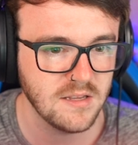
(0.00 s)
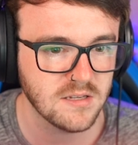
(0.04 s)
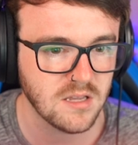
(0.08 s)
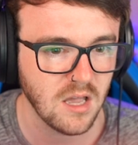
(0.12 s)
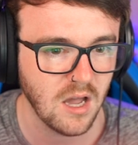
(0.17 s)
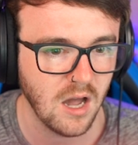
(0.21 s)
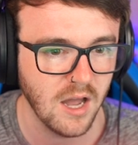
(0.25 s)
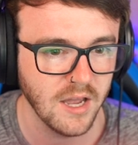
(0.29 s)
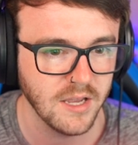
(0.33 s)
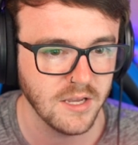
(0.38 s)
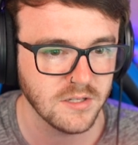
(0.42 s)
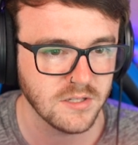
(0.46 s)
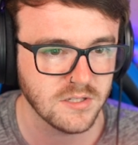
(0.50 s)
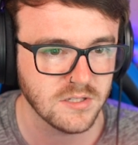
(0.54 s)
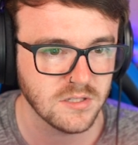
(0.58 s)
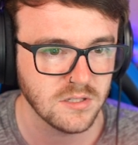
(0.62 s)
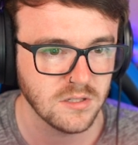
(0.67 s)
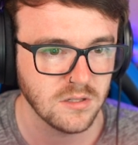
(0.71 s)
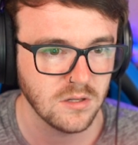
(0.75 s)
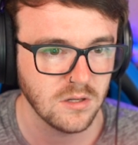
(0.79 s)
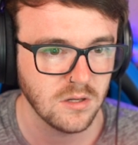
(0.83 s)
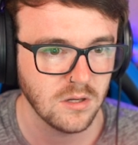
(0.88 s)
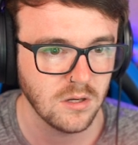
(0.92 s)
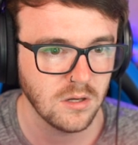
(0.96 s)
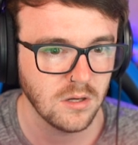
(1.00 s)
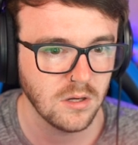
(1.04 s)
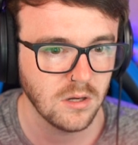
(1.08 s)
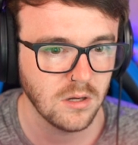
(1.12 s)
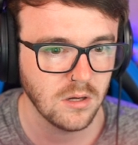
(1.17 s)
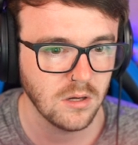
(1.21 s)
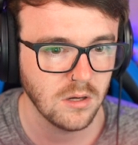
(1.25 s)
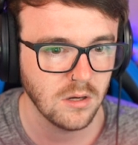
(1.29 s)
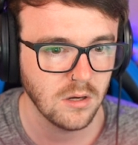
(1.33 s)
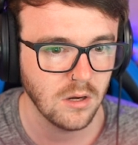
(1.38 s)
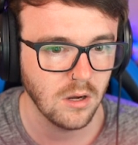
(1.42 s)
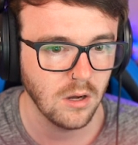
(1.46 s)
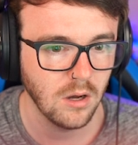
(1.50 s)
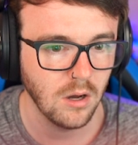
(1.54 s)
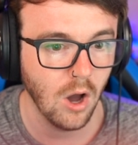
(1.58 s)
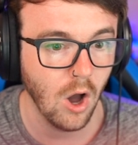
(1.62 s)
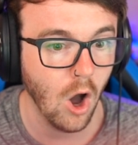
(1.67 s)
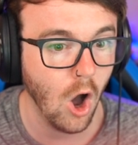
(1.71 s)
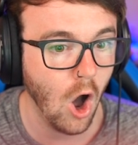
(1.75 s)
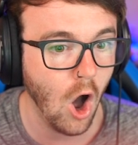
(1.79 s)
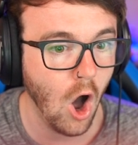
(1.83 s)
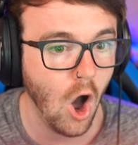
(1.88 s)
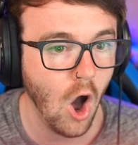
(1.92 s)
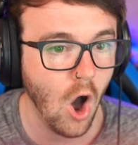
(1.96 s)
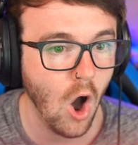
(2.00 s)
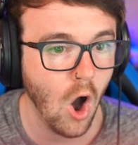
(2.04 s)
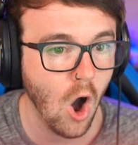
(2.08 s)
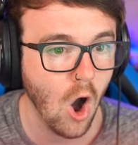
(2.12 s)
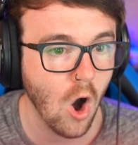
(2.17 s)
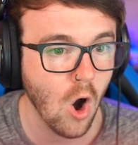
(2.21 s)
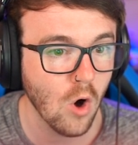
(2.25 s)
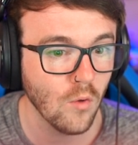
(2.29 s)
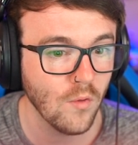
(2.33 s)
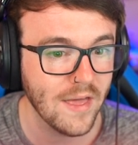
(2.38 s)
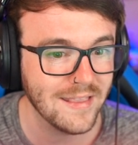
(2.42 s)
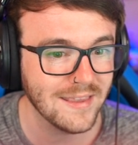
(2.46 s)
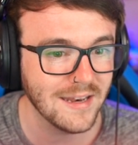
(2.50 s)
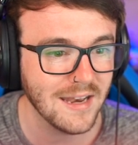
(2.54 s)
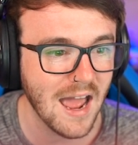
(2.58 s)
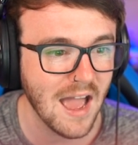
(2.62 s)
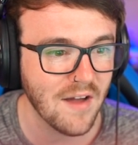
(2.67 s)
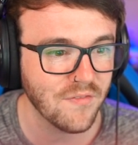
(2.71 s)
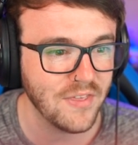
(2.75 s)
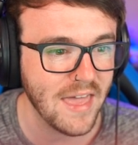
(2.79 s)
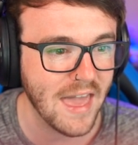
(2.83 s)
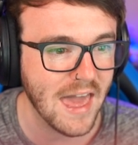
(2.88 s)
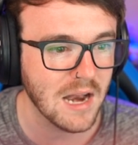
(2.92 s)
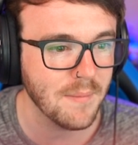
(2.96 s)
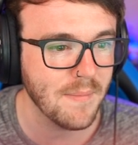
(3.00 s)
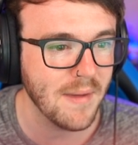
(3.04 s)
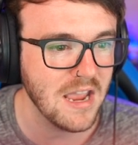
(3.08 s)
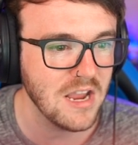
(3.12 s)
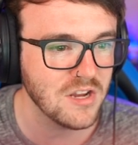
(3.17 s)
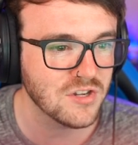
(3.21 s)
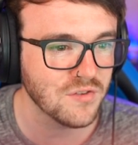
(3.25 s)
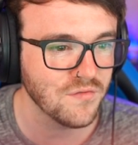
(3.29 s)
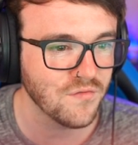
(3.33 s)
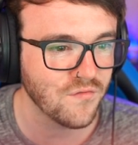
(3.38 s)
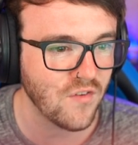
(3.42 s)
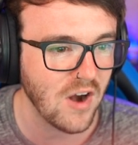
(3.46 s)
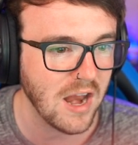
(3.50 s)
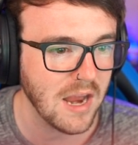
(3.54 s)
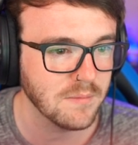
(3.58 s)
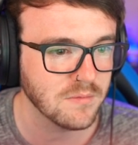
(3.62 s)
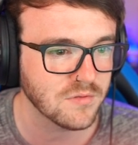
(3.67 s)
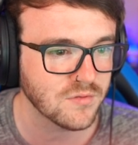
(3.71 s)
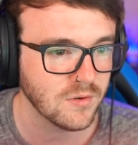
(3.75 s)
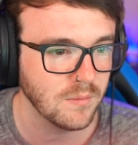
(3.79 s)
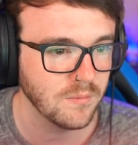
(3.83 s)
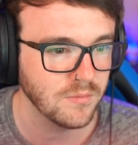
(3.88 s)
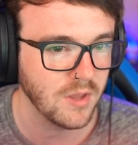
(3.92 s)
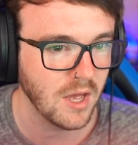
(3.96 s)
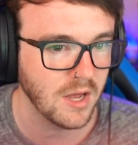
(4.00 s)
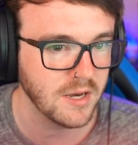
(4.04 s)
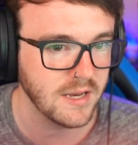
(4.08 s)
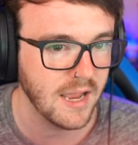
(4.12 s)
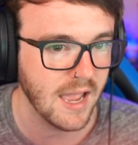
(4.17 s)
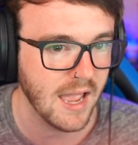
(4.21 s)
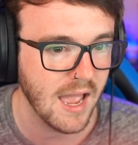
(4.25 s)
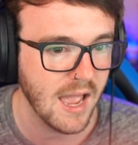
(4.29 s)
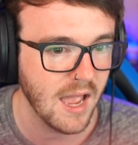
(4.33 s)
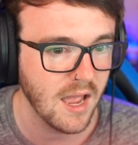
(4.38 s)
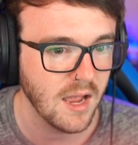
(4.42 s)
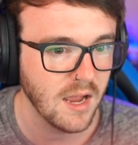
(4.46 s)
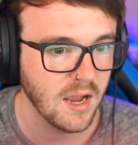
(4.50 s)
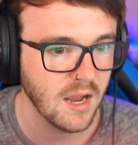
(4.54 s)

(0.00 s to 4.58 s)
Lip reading: guys... Oh, they didn't have the animation frames from done yet.